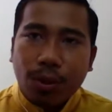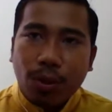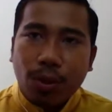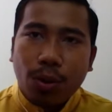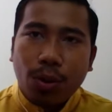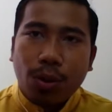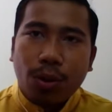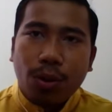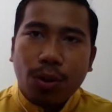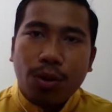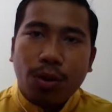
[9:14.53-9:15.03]

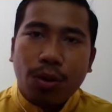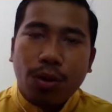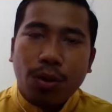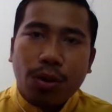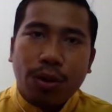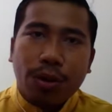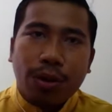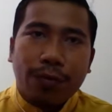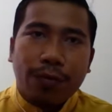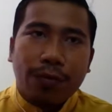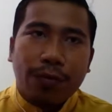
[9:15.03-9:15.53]

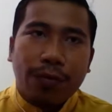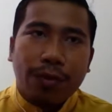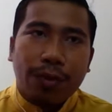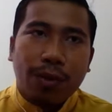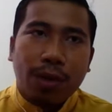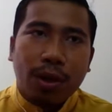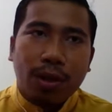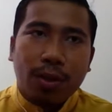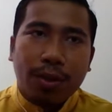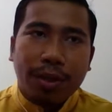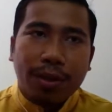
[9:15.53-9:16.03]
So if
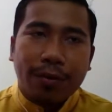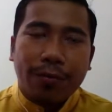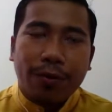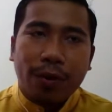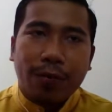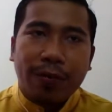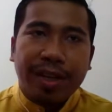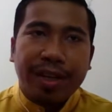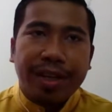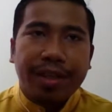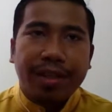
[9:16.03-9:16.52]
you are looking for
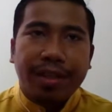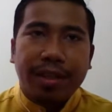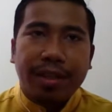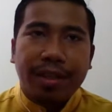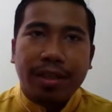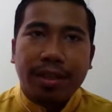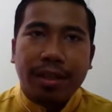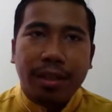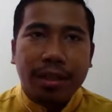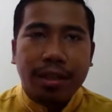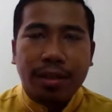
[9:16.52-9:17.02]
financial
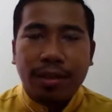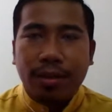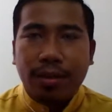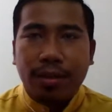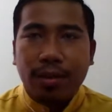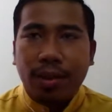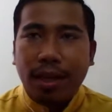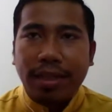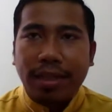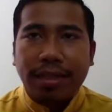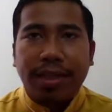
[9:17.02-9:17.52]

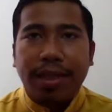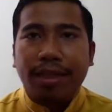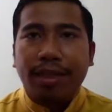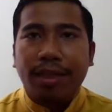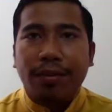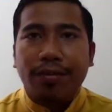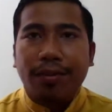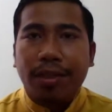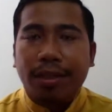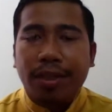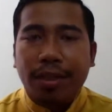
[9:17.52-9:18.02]
return less than
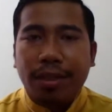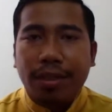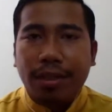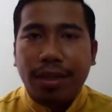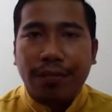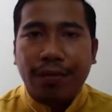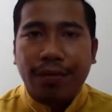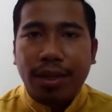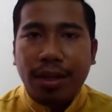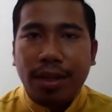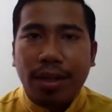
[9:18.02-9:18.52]
7 years,
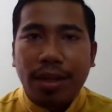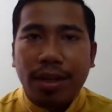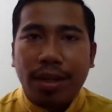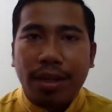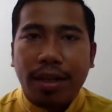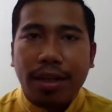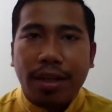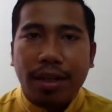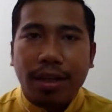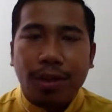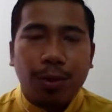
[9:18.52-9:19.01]

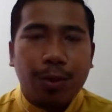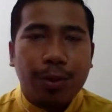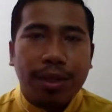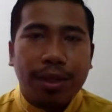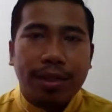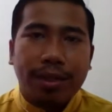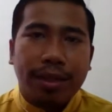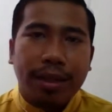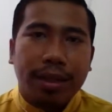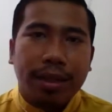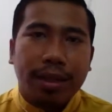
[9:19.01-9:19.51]
definitely you will
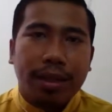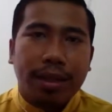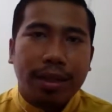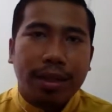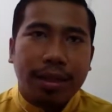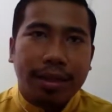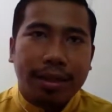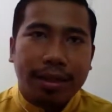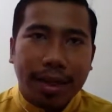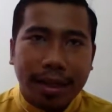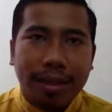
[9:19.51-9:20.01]

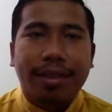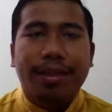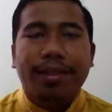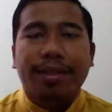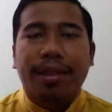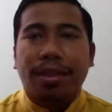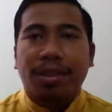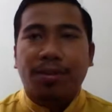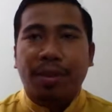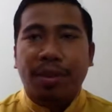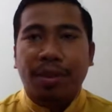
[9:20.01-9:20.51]
say that
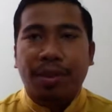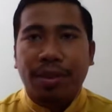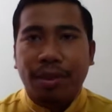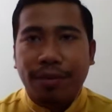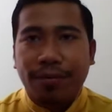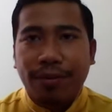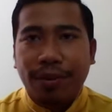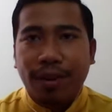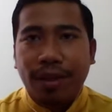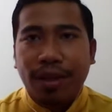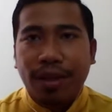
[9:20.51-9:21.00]
is expensive.
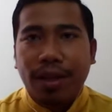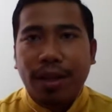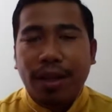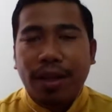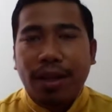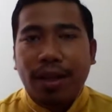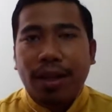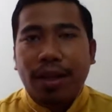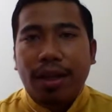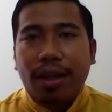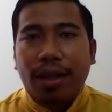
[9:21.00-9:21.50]

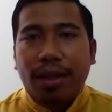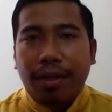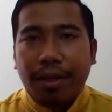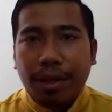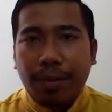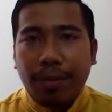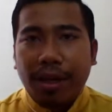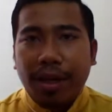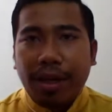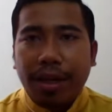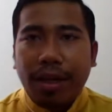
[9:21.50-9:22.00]

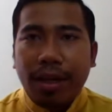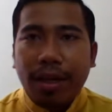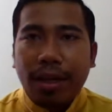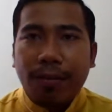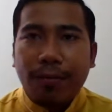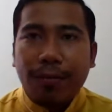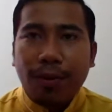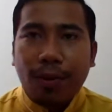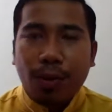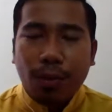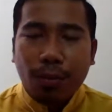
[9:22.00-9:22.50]
Okay, but then
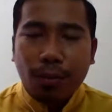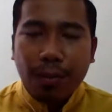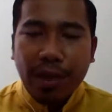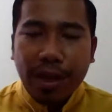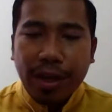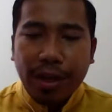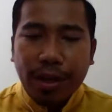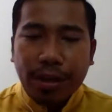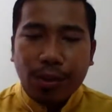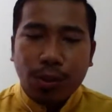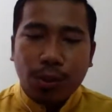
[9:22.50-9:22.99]
if you
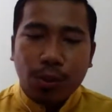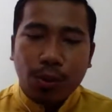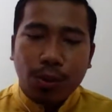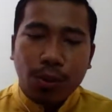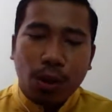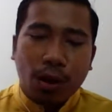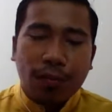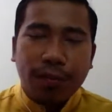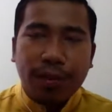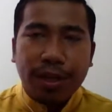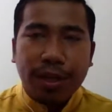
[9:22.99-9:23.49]
compare to
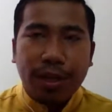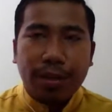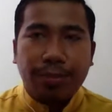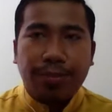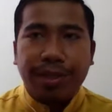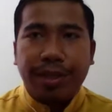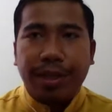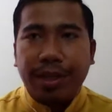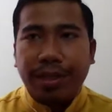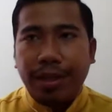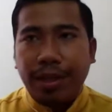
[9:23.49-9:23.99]
off-grid
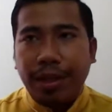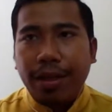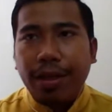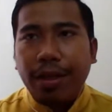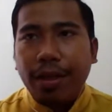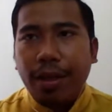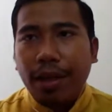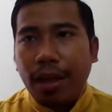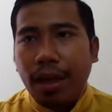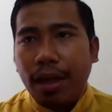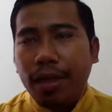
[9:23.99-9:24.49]
application,
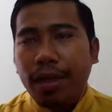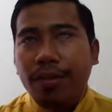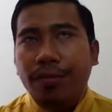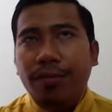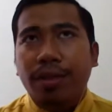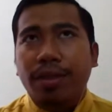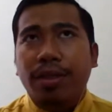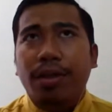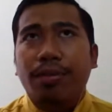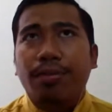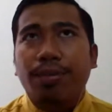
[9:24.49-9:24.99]
I
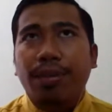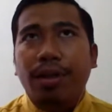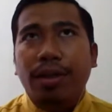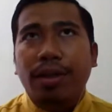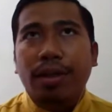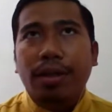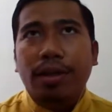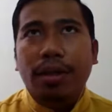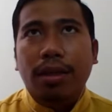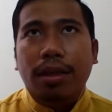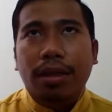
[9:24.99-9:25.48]
give
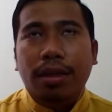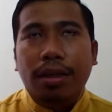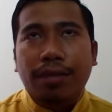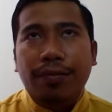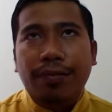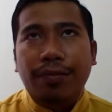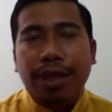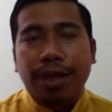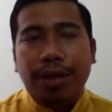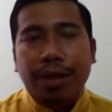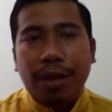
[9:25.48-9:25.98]
example, if
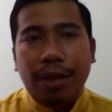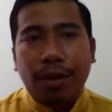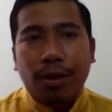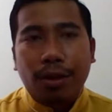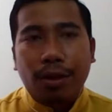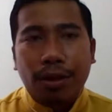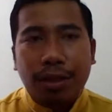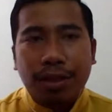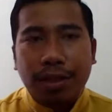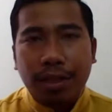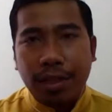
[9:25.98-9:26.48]
they run
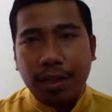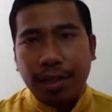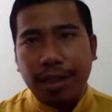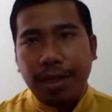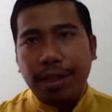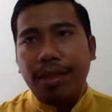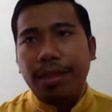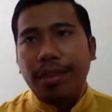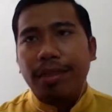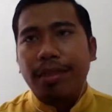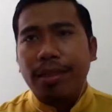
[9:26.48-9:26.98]
on
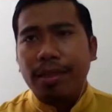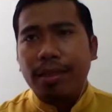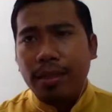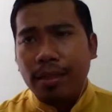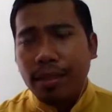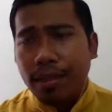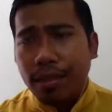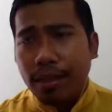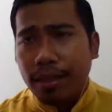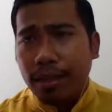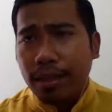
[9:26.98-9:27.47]
generator,
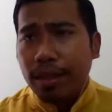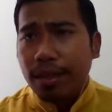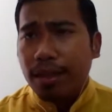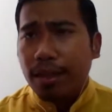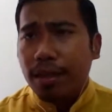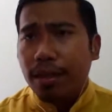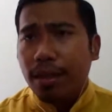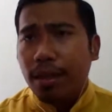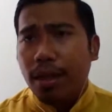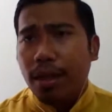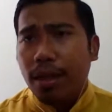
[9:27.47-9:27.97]
diesel
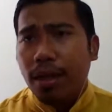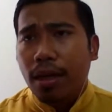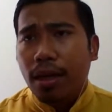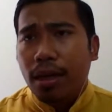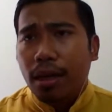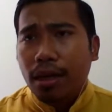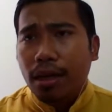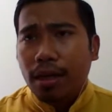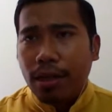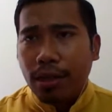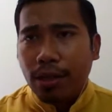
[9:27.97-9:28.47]
generator,
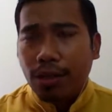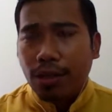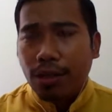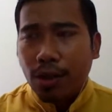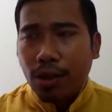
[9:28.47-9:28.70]
the